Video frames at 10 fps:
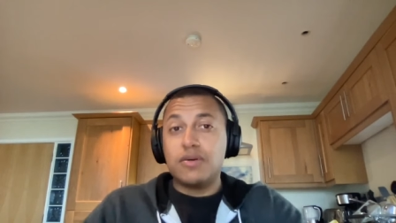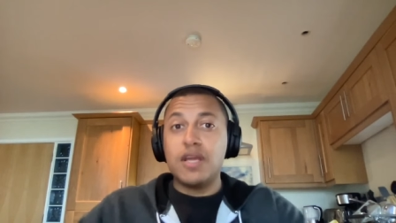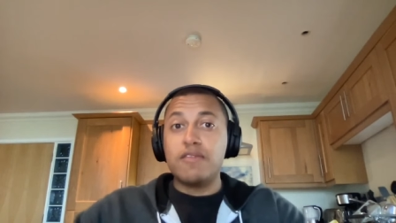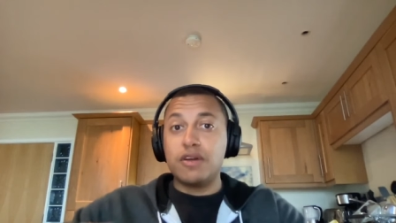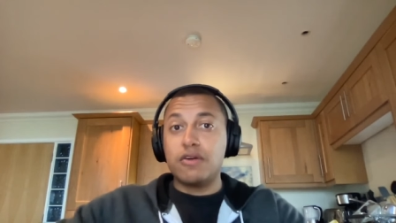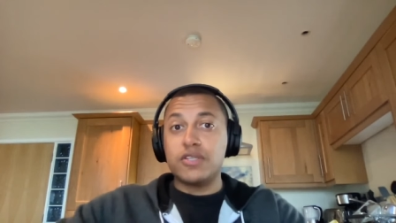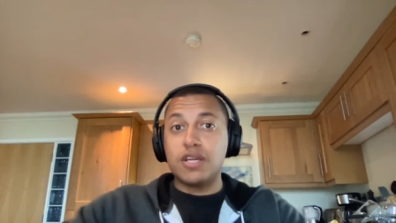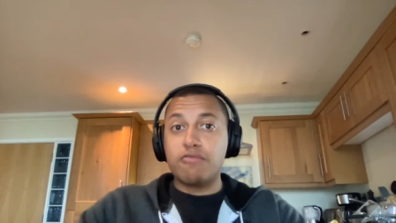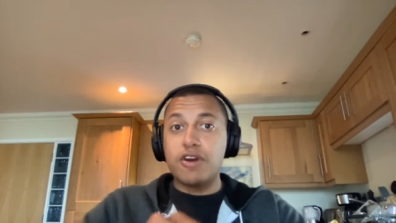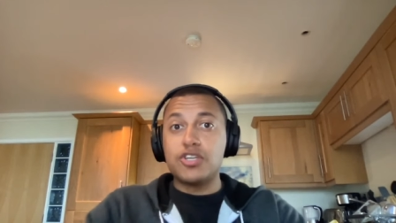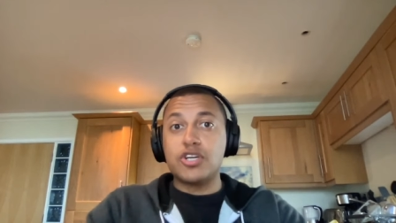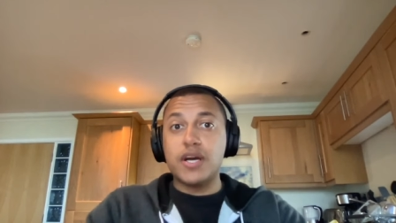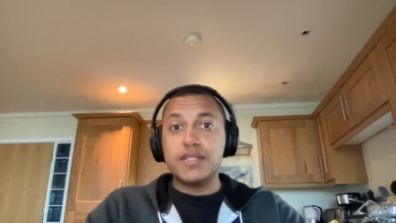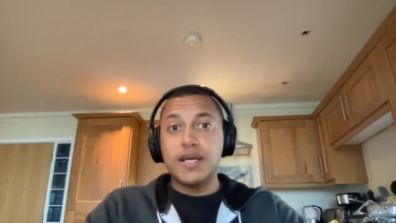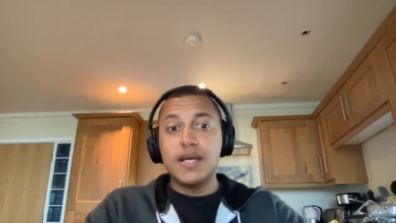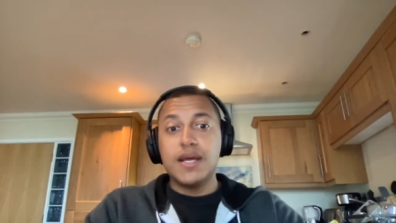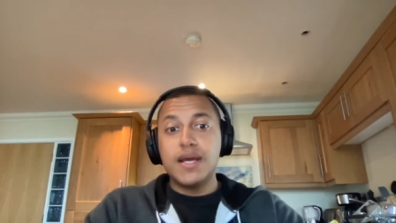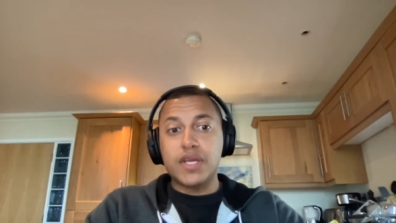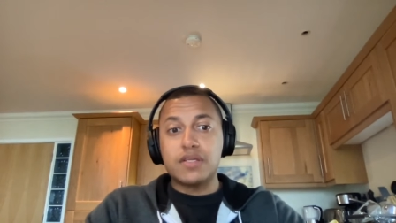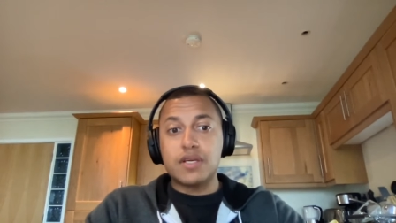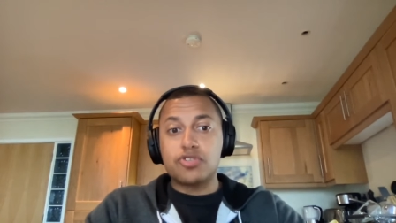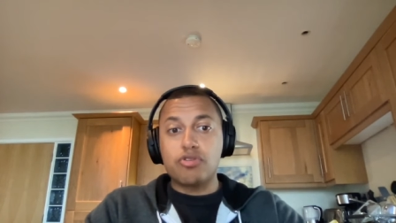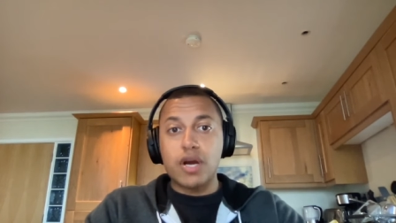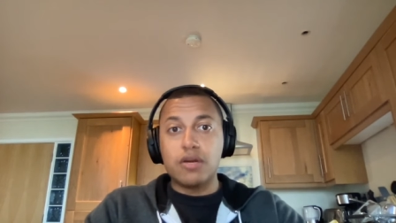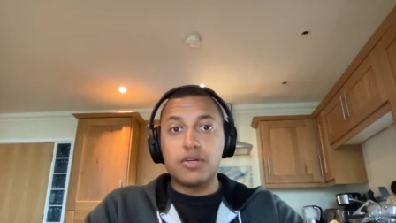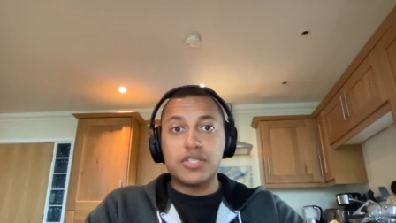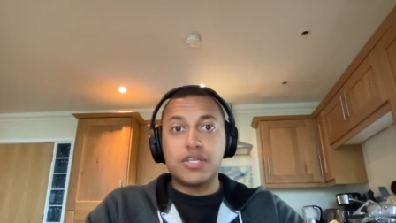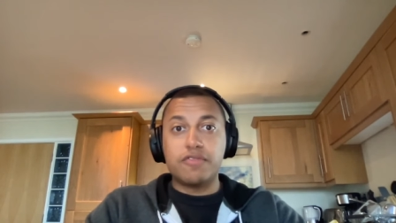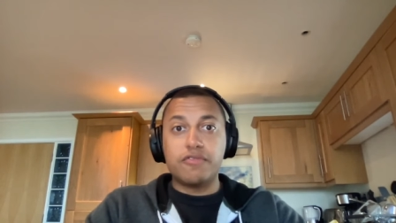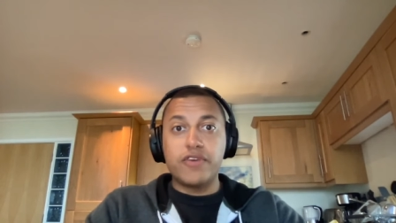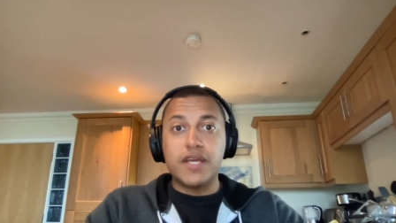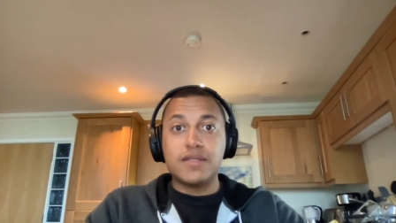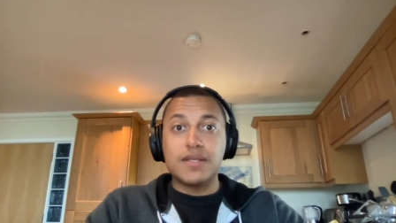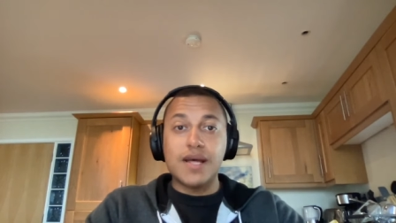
even though I was in a franchise because I tried lots of different things.